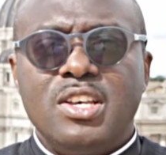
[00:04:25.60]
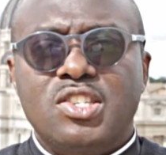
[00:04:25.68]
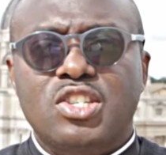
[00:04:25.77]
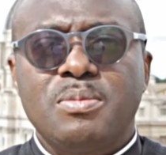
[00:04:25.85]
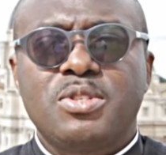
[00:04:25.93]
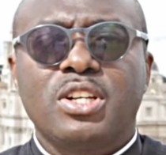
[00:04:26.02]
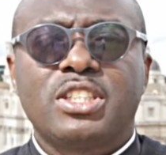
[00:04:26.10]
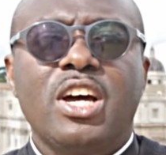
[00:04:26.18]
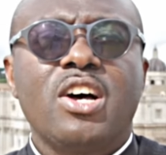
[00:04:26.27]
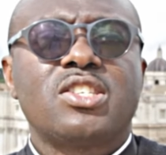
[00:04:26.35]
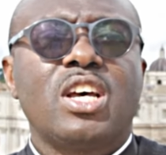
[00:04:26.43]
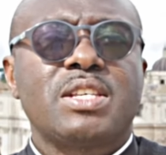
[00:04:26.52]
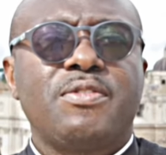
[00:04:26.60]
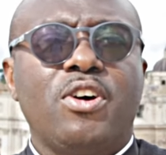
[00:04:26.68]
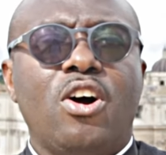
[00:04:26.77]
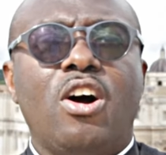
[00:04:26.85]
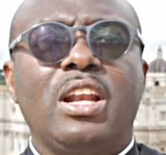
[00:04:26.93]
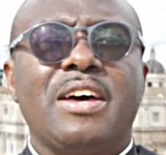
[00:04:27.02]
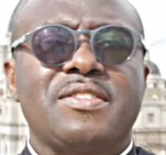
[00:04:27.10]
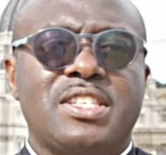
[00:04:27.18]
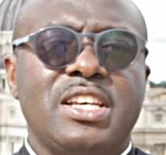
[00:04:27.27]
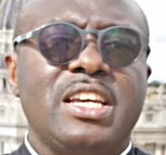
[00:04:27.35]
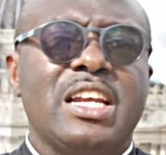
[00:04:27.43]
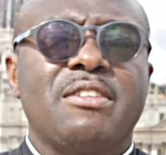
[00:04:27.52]
Scripture tells us, "For all have
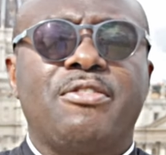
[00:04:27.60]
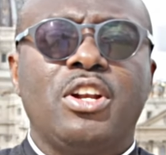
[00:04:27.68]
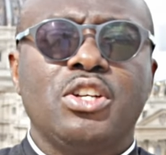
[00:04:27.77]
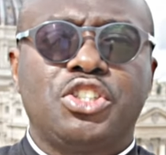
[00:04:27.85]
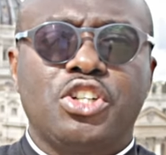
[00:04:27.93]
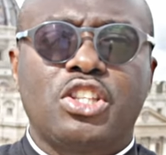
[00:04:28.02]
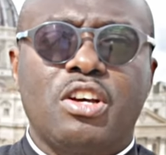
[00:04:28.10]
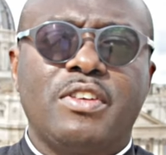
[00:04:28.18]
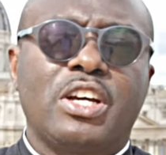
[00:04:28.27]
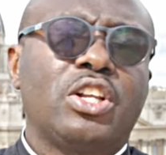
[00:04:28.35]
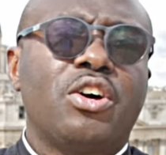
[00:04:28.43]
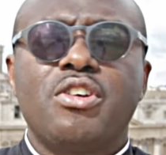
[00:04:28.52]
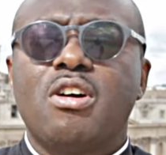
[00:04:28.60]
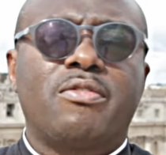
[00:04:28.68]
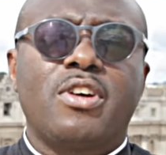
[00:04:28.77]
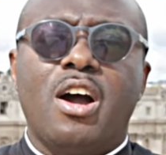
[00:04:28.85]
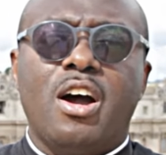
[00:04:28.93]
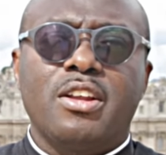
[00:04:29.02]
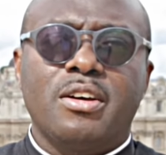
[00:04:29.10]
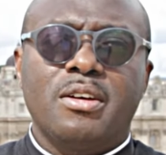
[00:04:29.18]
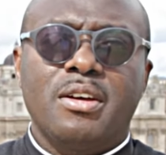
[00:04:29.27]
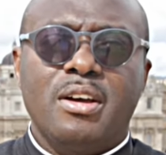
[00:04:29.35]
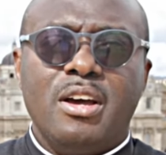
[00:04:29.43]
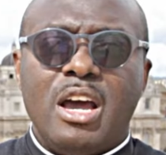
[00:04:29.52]
sinned and fallen short of the glory of God."
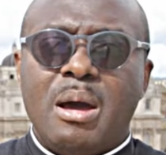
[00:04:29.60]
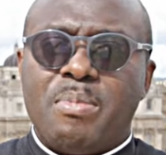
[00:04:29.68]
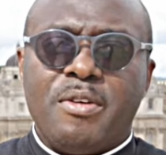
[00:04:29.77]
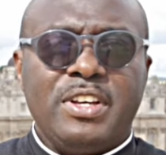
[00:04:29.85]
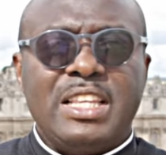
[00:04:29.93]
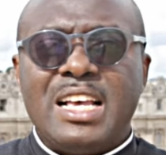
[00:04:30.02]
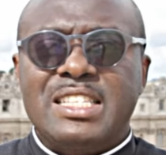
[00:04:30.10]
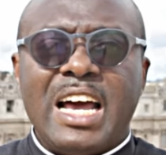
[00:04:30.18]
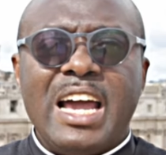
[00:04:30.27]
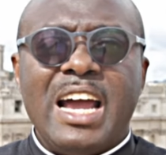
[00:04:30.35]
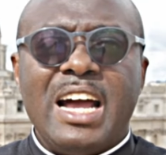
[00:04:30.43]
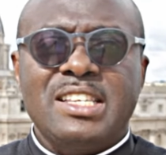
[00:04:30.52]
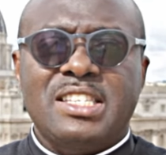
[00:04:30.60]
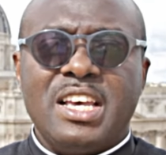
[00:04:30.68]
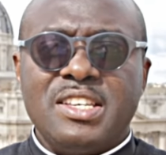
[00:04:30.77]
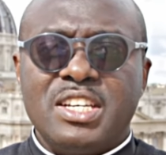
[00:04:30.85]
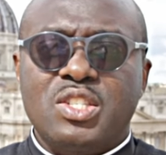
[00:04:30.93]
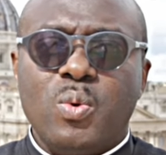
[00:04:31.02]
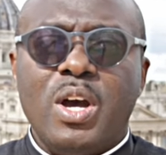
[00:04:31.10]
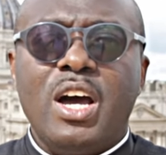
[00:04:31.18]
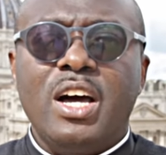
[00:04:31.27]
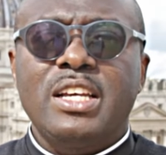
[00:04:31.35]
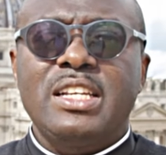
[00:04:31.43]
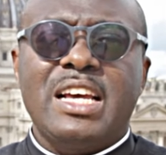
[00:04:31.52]
Prophet Isaiah says it
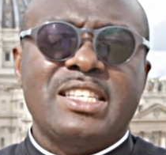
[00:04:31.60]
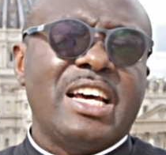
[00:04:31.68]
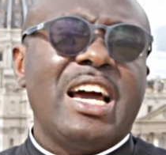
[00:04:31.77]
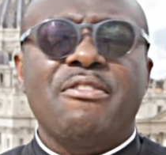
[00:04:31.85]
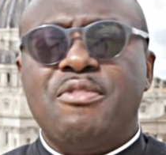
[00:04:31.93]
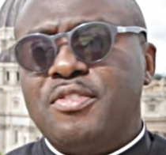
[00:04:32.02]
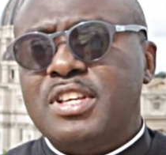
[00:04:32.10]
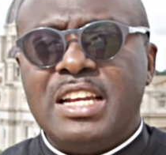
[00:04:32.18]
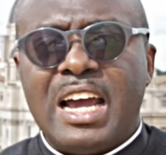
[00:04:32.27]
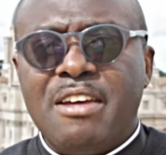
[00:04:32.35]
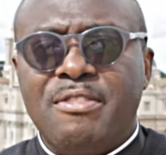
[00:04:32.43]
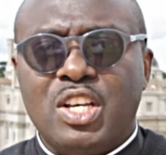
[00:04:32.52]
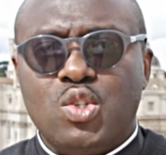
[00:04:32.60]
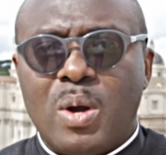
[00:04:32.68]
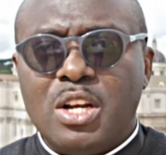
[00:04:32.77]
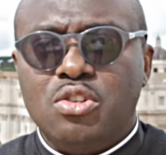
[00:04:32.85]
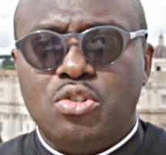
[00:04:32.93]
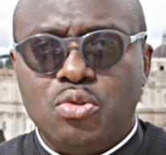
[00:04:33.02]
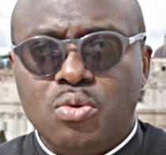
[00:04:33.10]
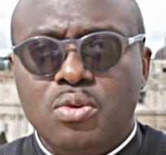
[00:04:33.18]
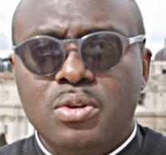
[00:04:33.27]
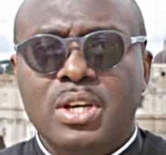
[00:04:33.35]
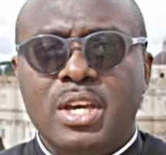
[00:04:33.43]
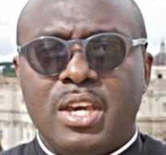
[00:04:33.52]
well in Isaiah 59, verse 1 to
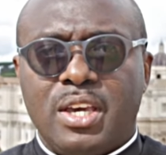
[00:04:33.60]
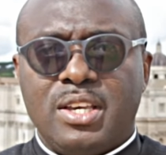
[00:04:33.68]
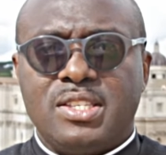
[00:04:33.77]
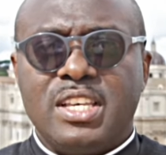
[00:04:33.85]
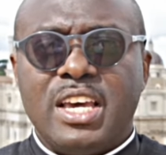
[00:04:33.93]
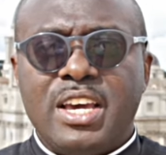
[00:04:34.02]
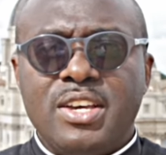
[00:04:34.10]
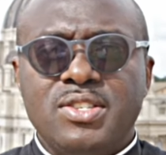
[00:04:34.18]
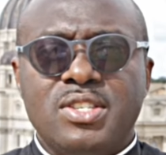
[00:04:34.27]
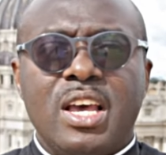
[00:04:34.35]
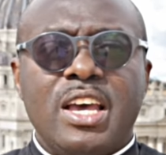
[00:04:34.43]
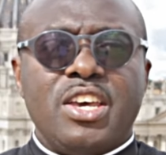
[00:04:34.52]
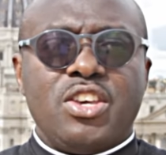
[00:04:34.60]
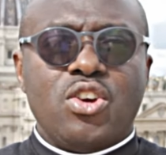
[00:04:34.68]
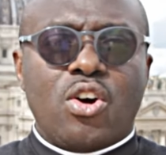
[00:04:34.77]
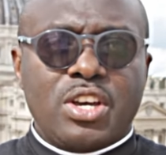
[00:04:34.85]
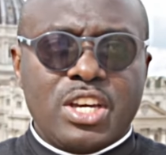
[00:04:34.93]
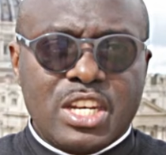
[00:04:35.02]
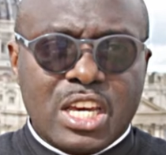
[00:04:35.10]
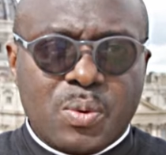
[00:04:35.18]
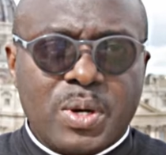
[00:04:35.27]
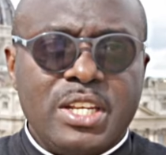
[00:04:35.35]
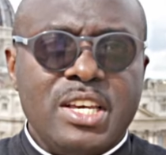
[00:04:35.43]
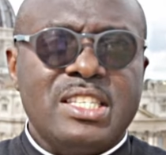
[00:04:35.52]
2. He says, "Your
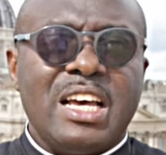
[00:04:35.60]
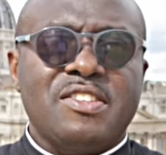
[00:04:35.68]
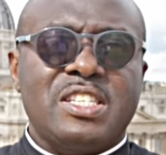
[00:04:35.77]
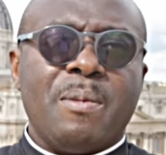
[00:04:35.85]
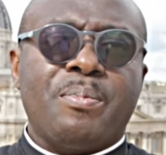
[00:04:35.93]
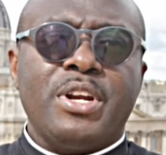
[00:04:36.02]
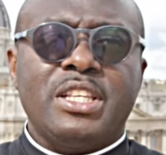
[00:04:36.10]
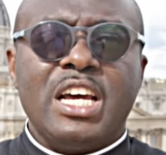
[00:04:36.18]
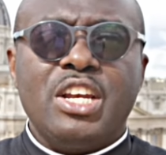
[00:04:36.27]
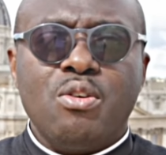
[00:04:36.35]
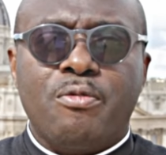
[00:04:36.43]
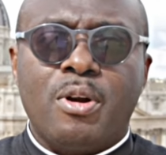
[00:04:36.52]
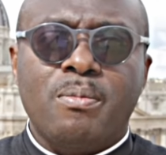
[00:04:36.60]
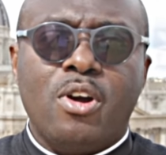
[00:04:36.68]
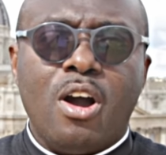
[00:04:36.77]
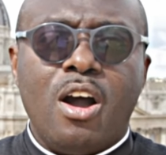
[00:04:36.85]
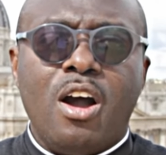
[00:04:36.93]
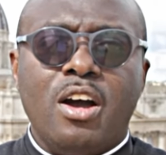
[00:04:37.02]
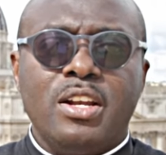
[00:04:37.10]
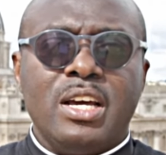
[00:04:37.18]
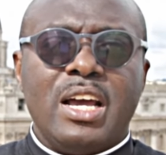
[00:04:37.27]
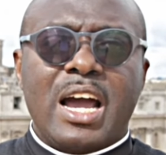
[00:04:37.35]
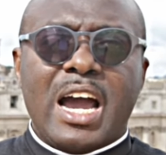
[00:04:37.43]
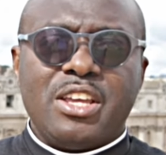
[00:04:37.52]
iniquities have separated you from God,
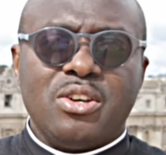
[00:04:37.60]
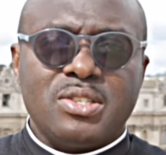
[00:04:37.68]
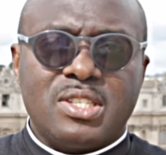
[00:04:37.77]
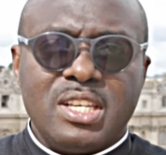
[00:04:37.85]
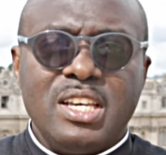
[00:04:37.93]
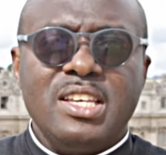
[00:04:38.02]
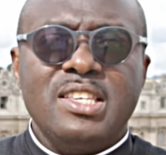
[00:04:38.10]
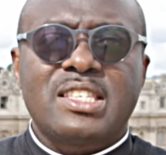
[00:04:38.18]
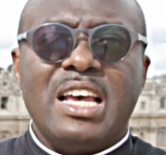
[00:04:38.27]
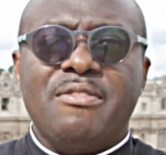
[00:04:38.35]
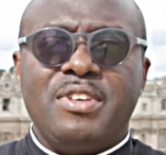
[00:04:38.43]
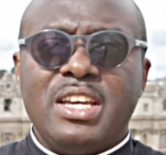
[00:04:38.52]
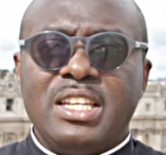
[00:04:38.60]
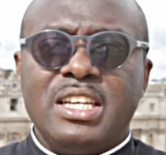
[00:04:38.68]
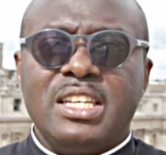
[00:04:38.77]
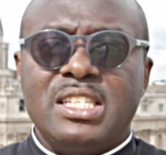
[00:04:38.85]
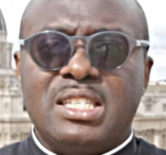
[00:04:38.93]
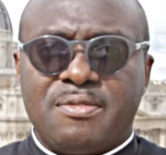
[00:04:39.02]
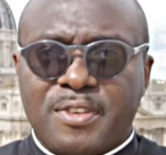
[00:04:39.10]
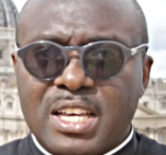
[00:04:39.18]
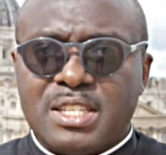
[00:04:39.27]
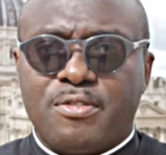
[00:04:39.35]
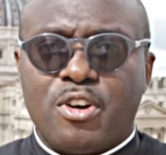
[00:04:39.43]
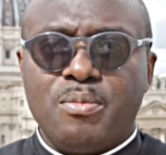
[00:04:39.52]
and your sins have hidden his
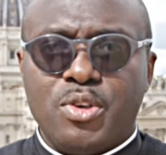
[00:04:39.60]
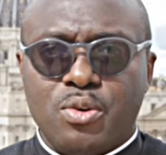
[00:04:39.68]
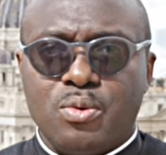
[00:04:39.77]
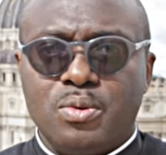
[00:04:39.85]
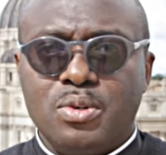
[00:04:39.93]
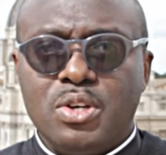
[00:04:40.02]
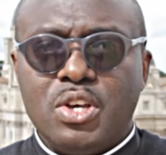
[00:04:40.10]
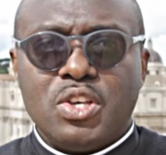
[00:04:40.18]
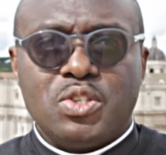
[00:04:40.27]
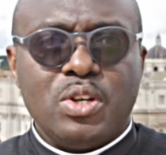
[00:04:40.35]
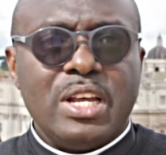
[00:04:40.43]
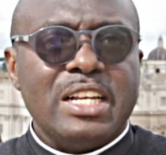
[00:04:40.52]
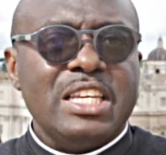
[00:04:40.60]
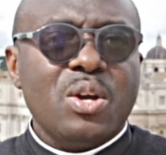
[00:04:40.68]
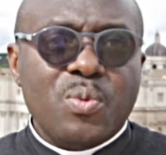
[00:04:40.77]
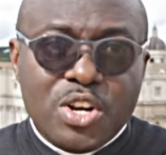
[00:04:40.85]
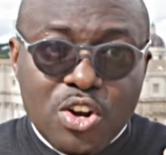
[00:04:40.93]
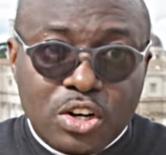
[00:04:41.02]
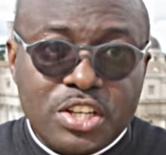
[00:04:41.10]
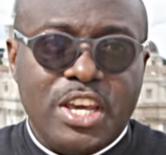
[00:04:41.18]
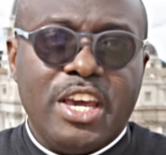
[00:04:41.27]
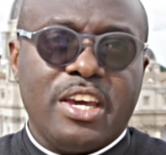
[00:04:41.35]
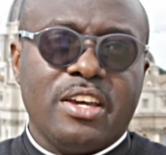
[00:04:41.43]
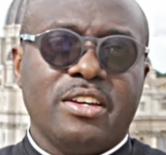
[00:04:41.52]
face from you, so that he will not
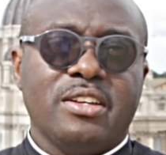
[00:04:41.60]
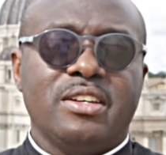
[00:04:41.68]
hear."